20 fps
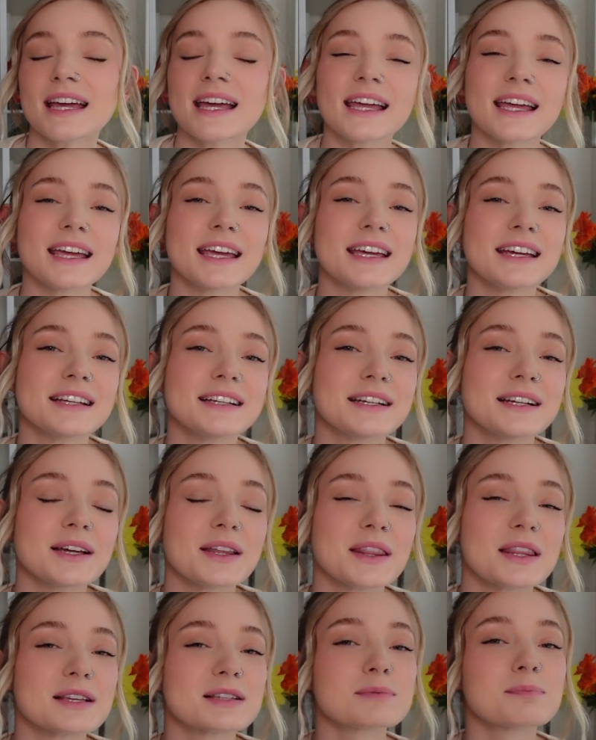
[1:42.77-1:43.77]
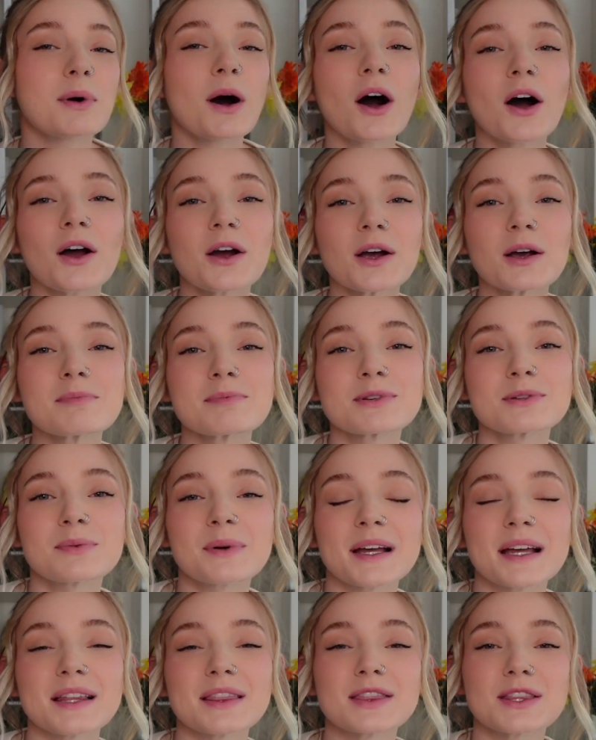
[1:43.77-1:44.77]
in this park
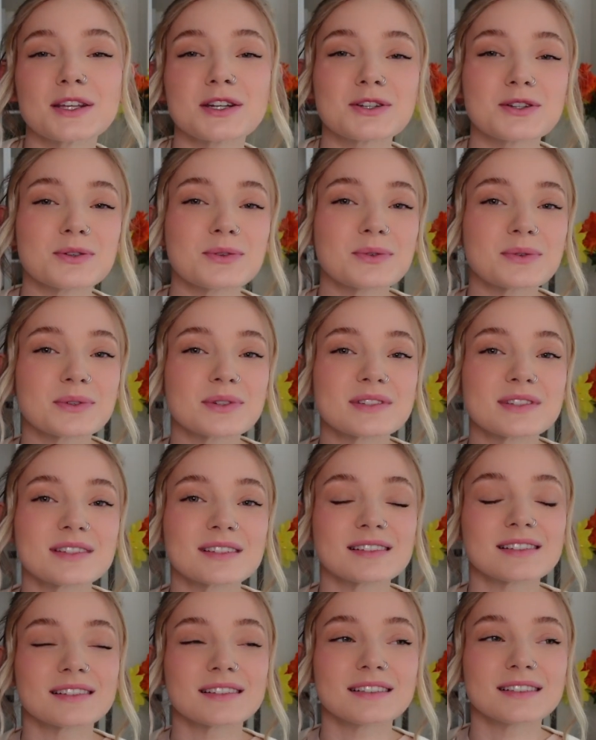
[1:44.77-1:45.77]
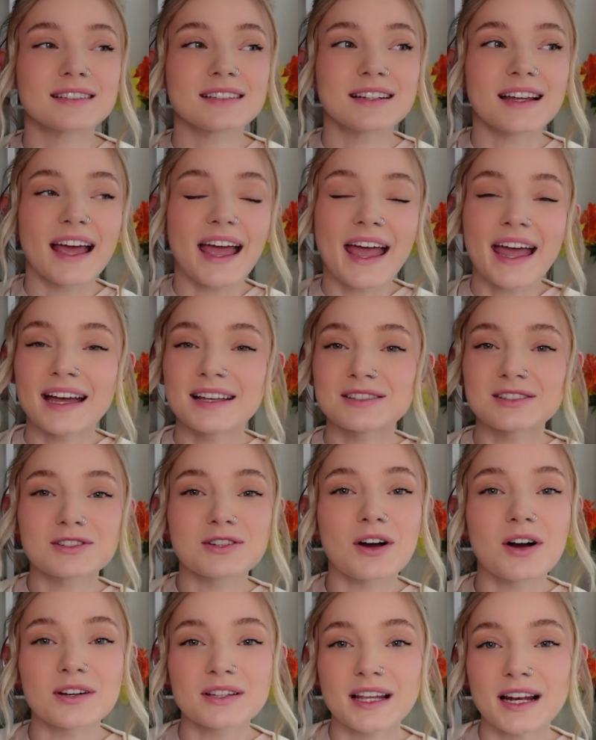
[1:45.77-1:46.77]
between the duke's aunt's
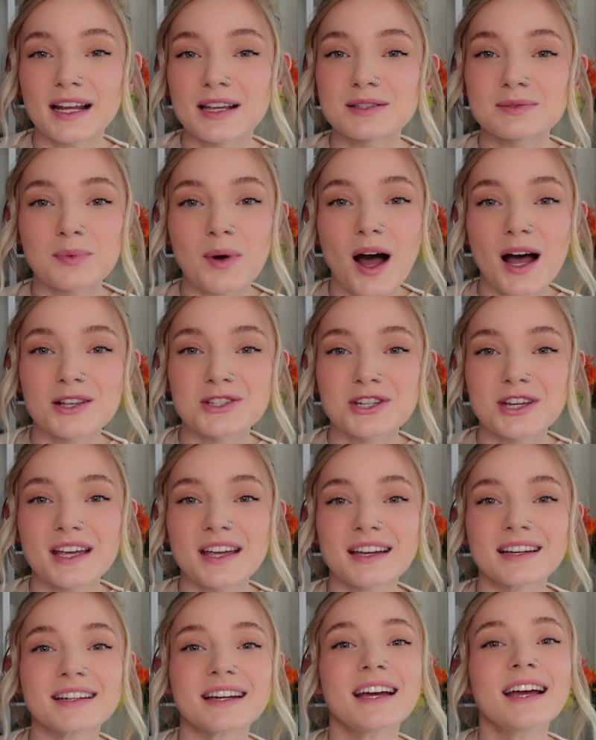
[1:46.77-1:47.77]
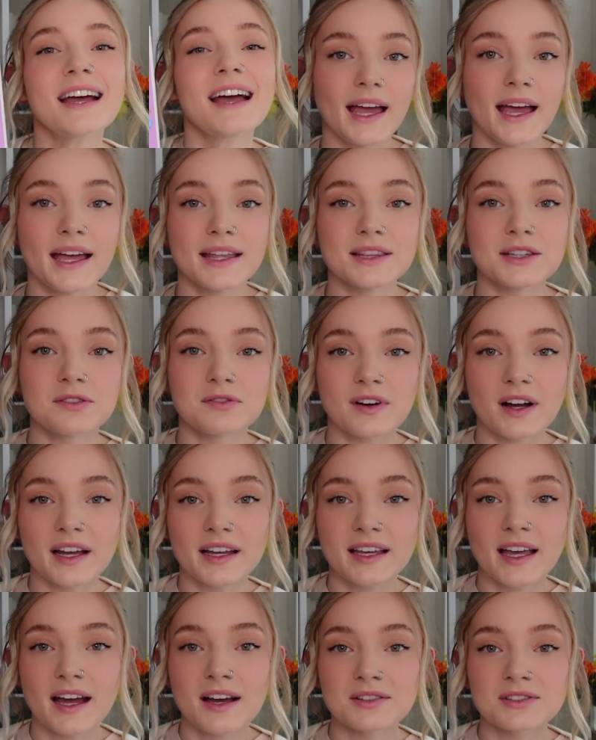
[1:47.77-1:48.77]
dog that he's watching and the
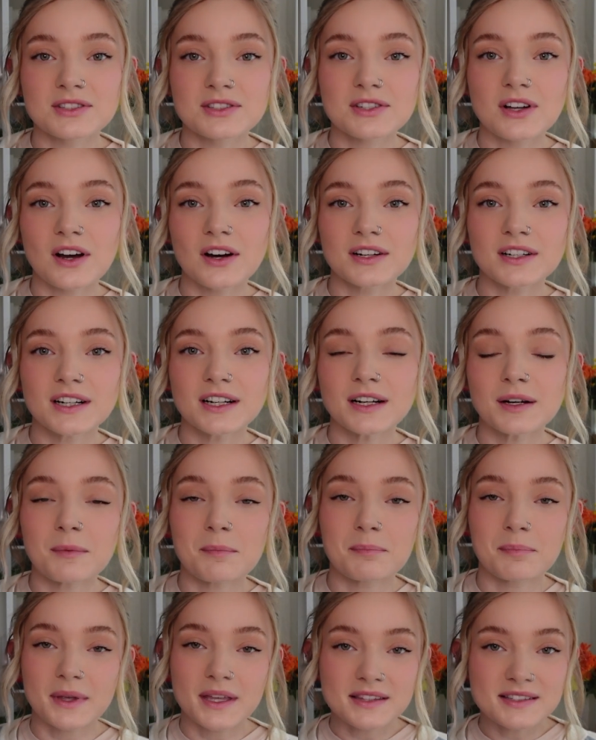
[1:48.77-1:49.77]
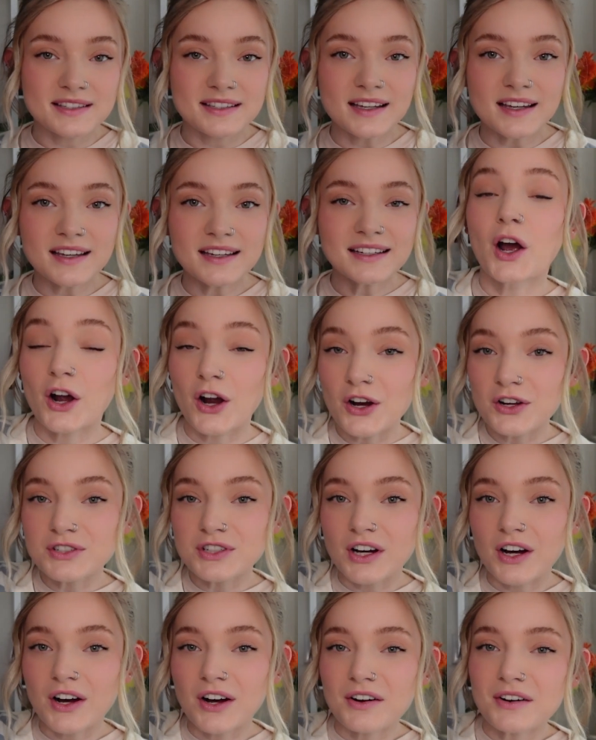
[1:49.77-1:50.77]
viscount's daughter, Bitsy, her
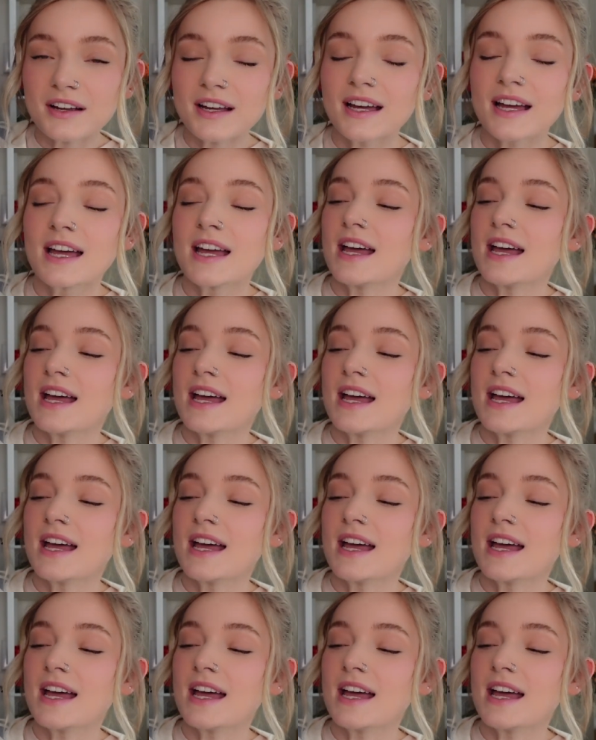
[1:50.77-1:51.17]
dog.